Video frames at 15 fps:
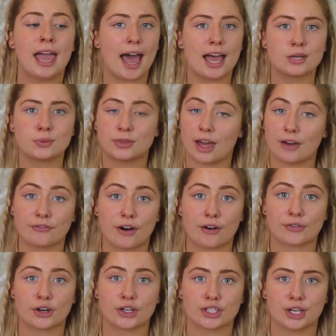And without
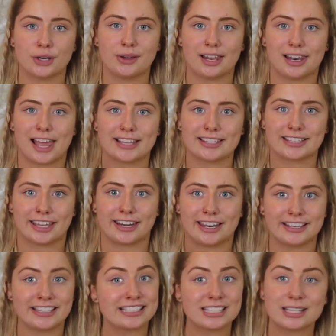further ado, let's get
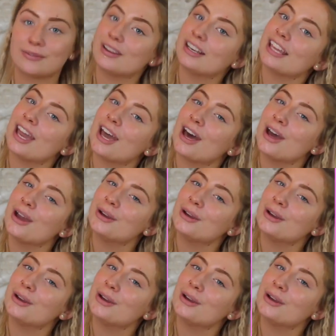into the video.